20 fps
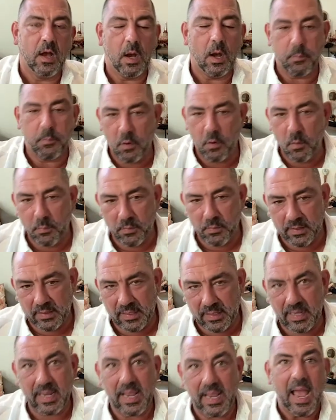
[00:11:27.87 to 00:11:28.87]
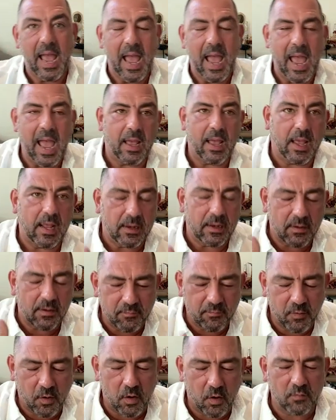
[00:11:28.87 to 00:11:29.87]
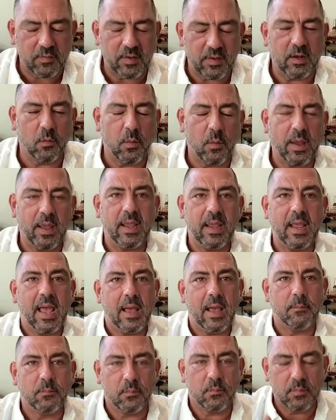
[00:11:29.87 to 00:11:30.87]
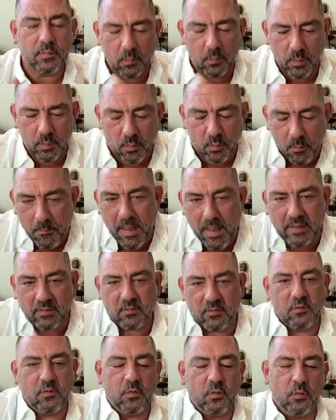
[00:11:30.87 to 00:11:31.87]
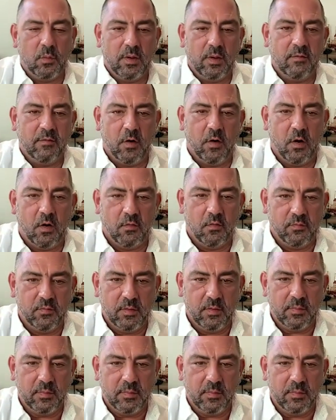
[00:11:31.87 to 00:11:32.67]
appropriately and evolve in a way that we were meant to evolve.